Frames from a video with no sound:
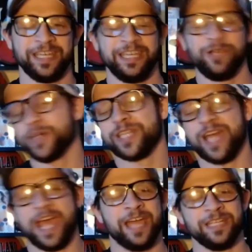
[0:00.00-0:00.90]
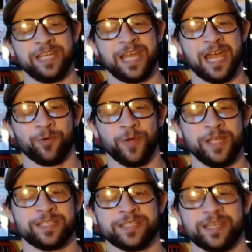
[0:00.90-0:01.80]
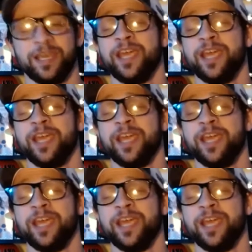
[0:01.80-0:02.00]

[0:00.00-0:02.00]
He wasn't a handicapped racist.